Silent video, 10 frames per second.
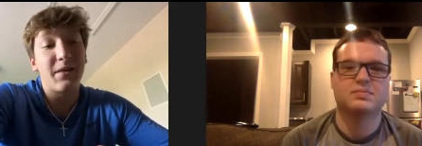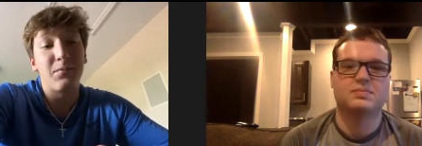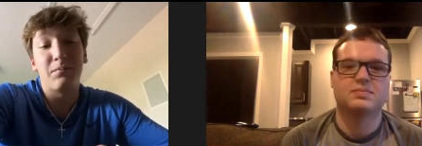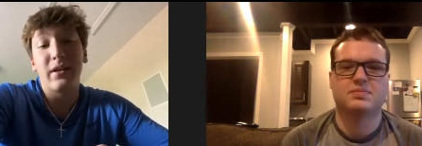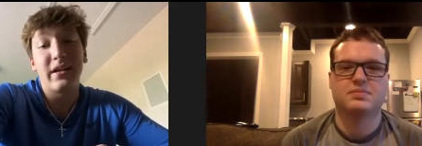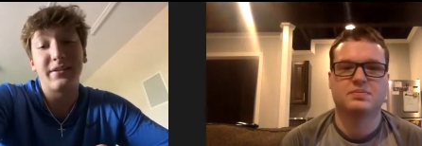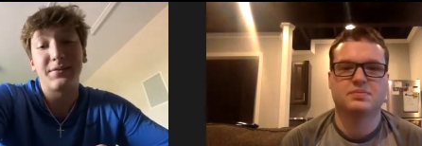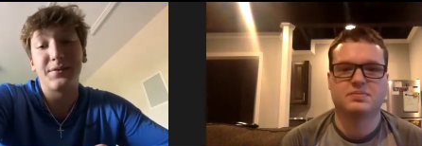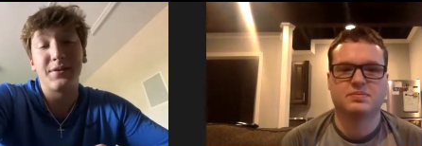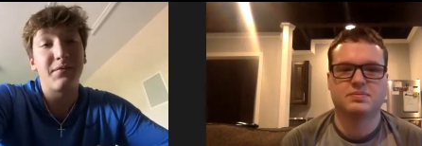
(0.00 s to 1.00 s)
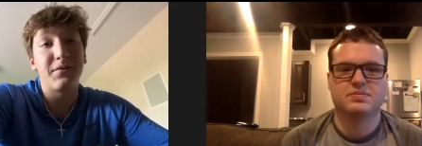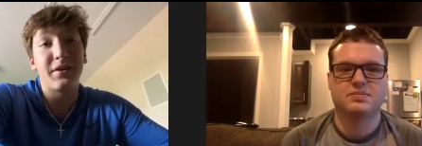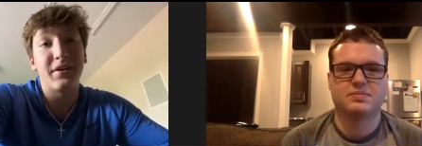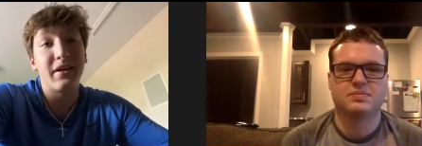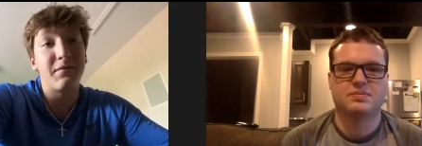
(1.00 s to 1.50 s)
Speaker 1: been blessed for
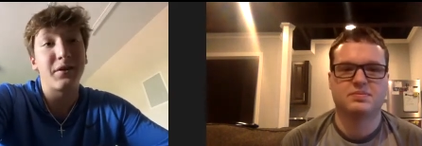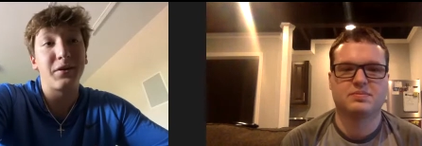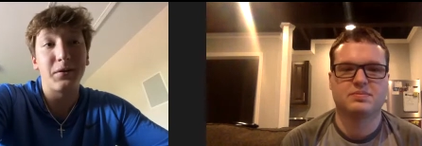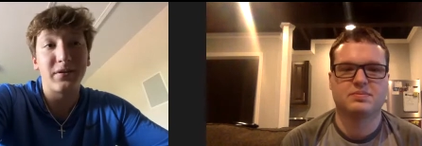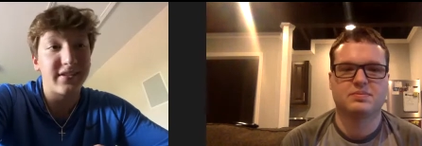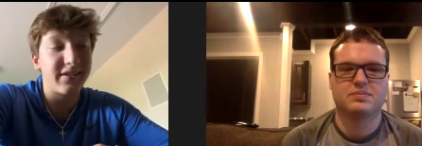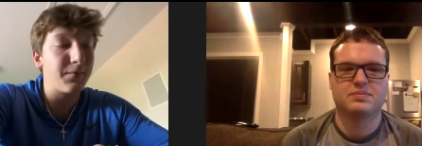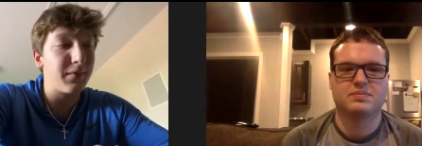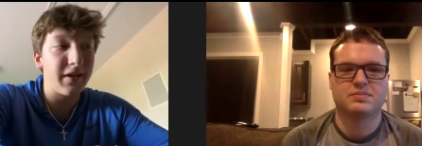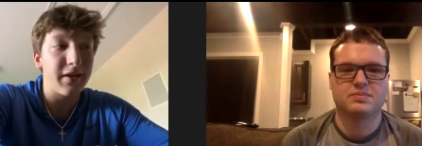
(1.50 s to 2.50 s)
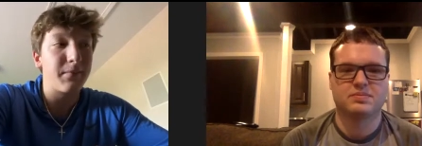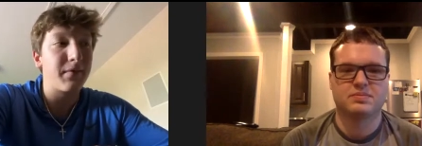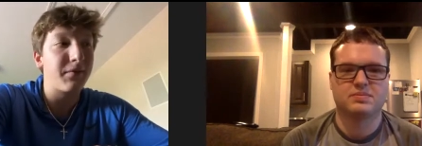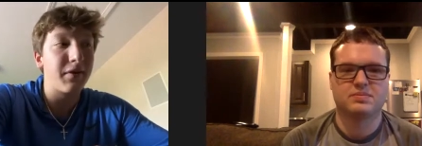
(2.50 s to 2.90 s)
every every coach that's hit me up, every